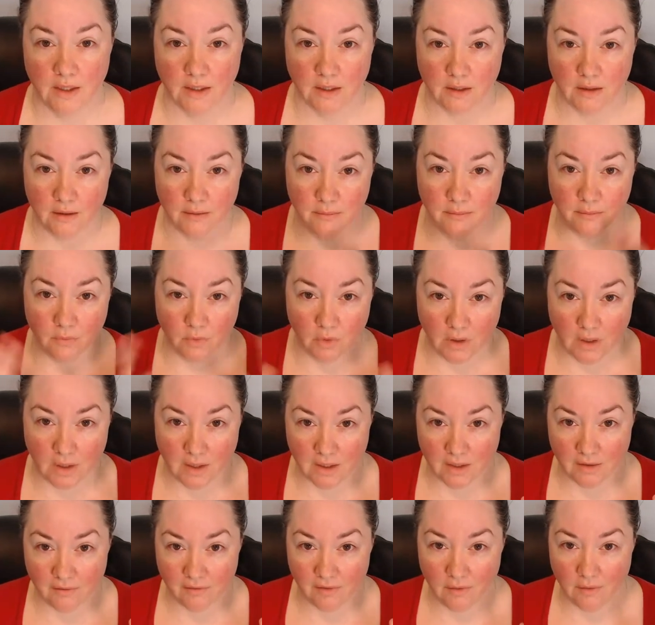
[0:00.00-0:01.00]
Good
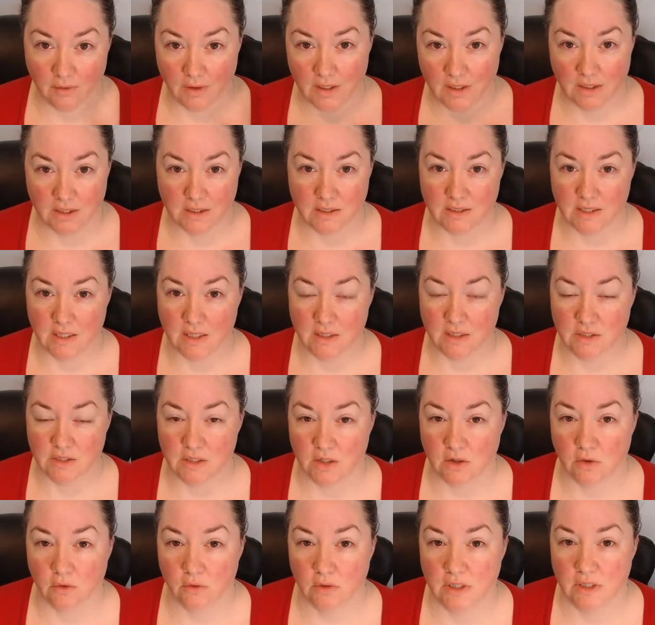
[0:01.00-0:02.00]
morning, everyone. It's
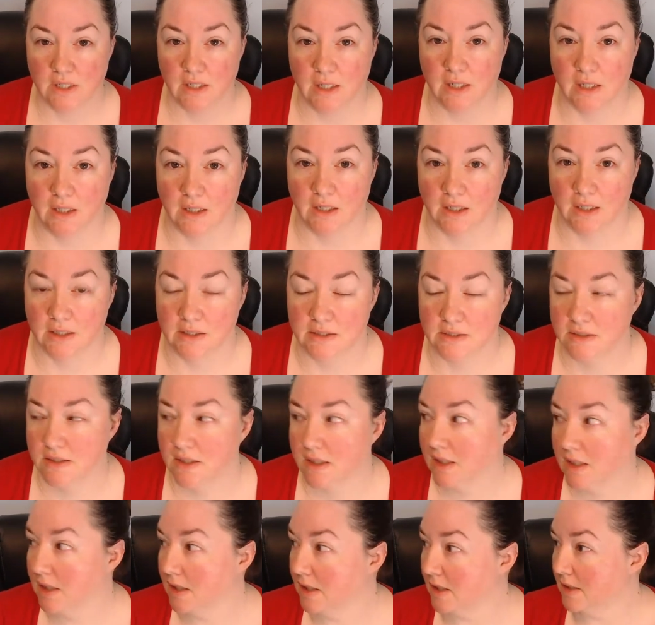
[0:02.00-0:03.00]
Angie Colee, and
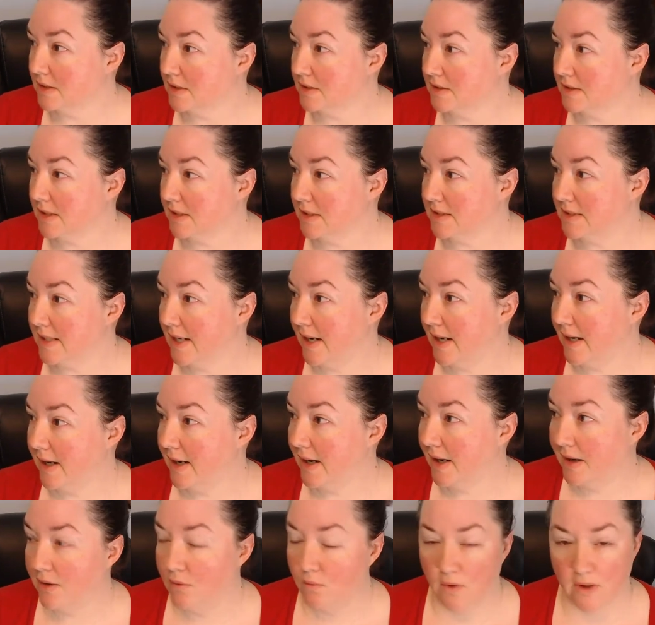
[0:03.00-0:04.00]

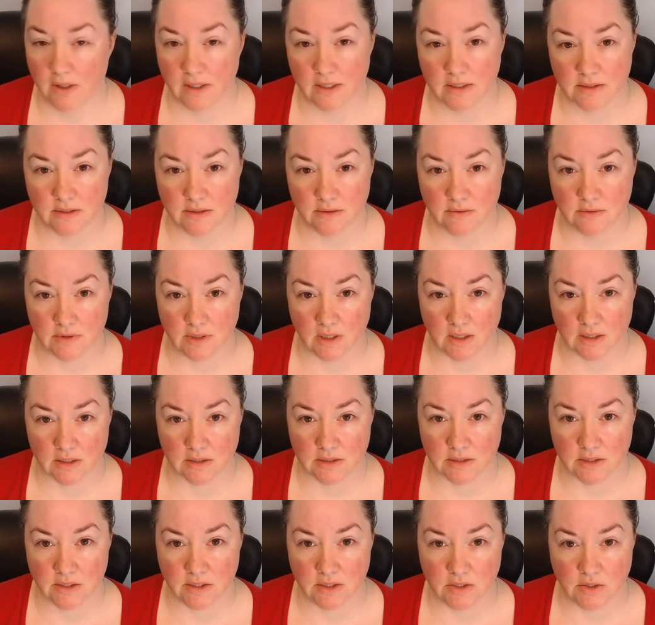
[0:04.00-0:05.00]
today I wanted to
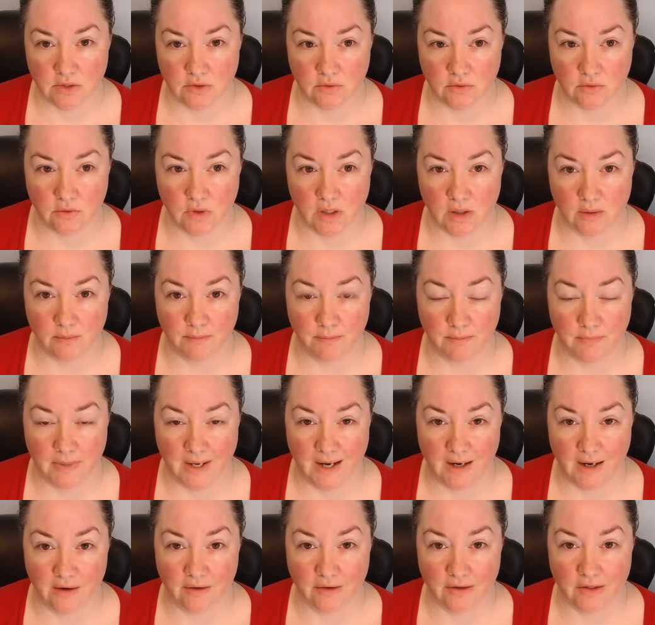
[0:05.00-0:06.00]
talk to you
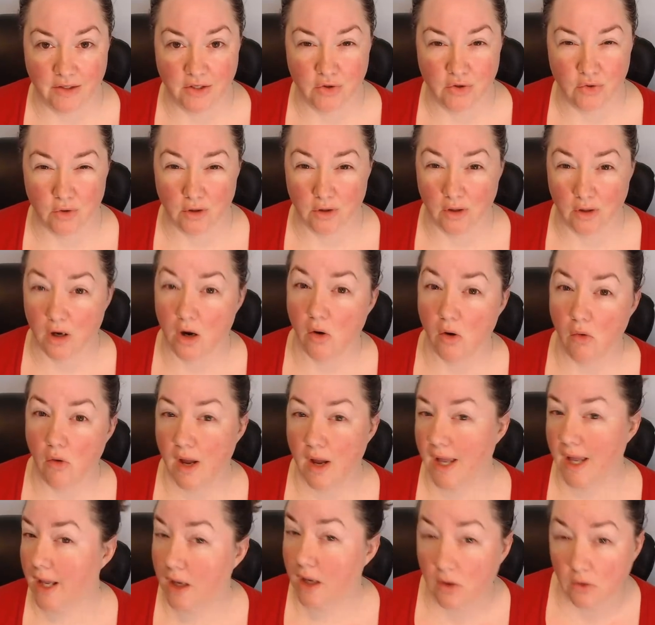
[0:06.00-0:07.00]
about your
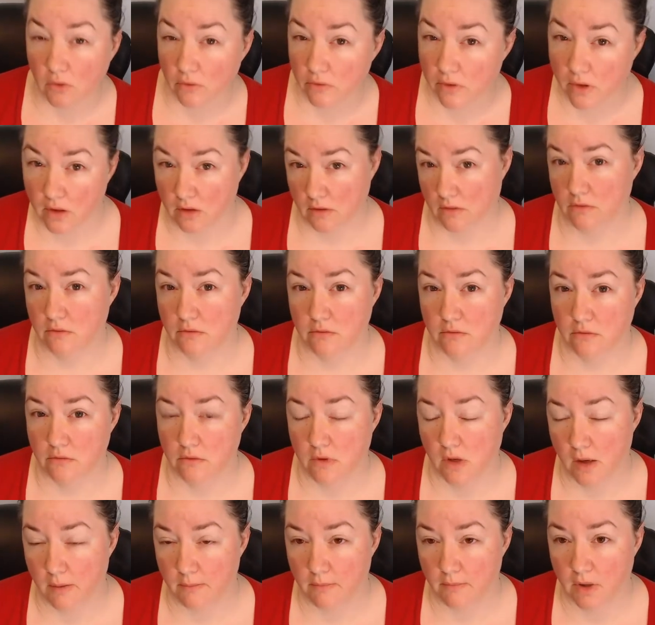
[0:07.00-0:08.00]
oh hell no
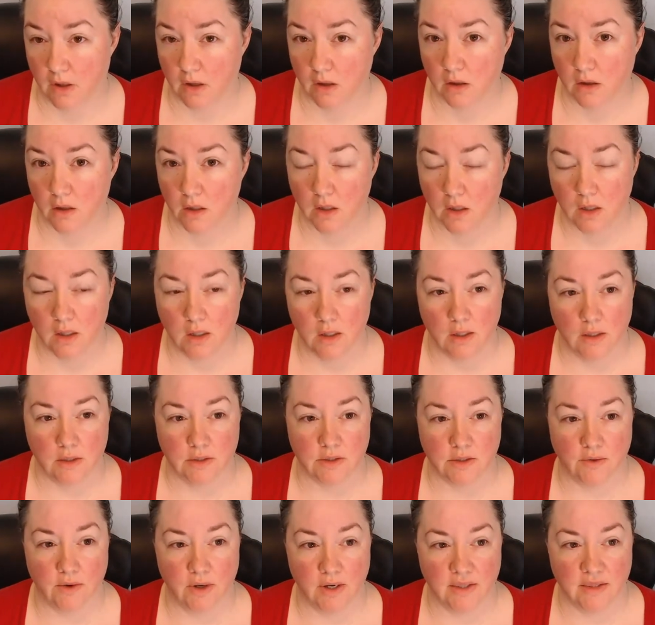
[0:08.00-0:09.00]
number.
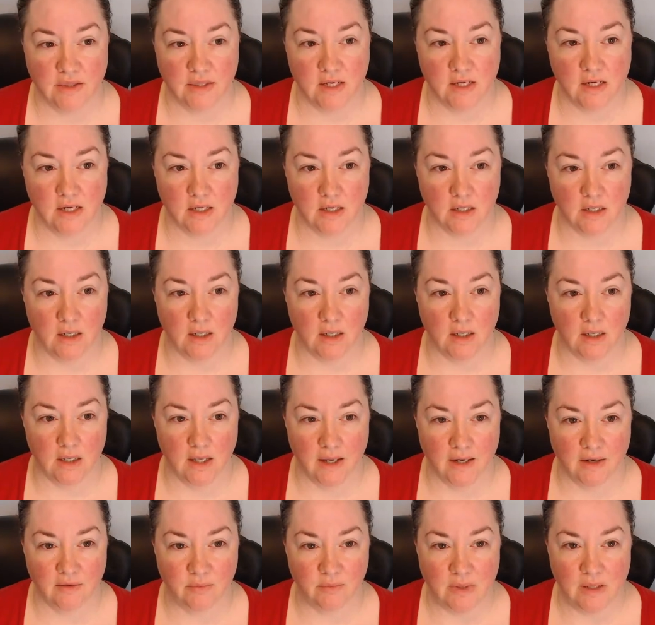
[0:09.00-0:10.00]
So I think a
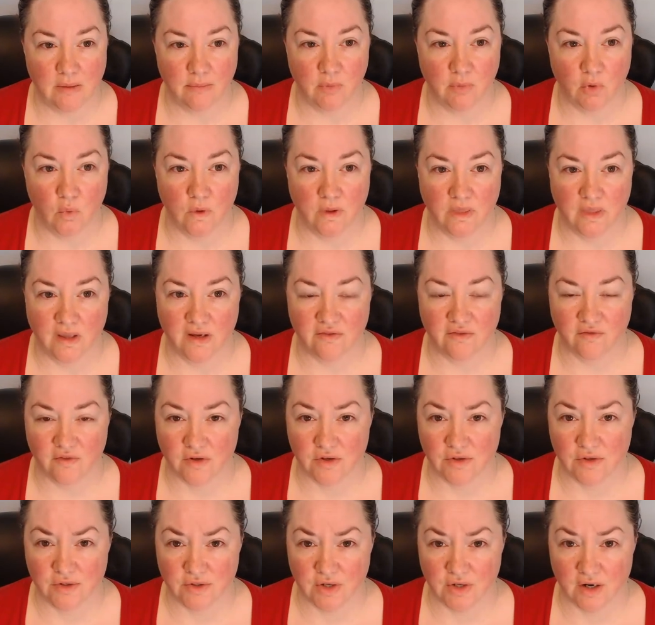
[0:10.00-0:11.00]
lot of people, when they
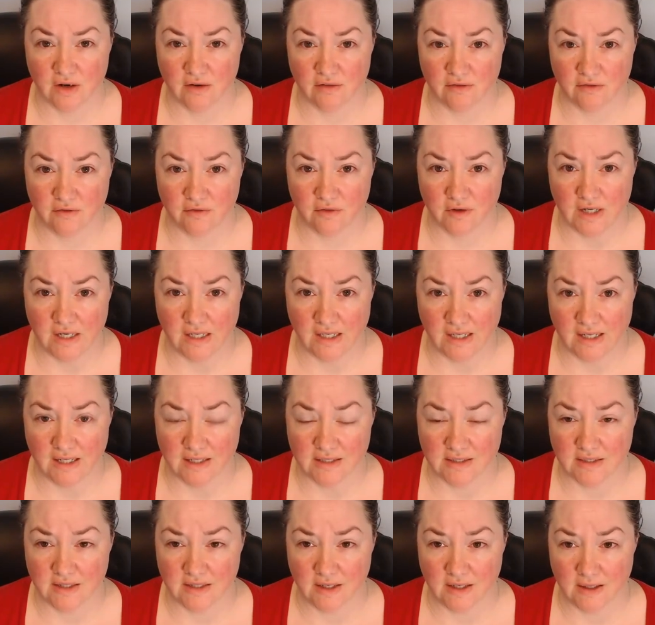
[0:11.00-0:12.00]
first start
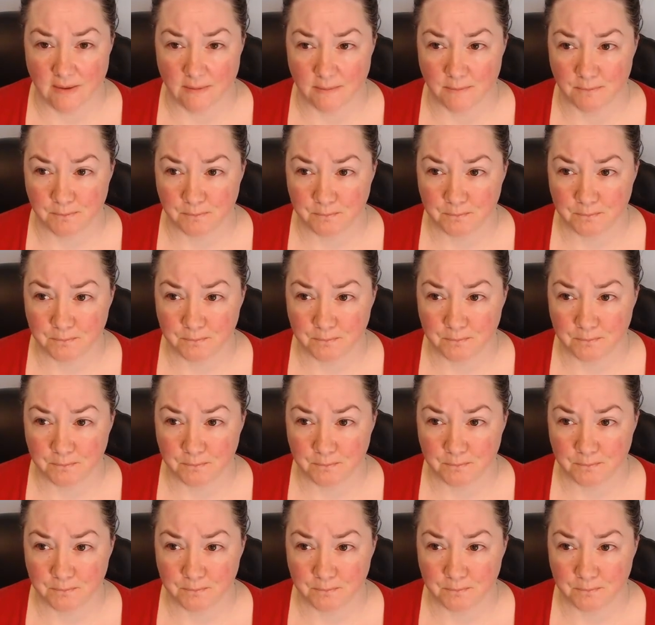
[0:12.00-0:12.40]
freelancing,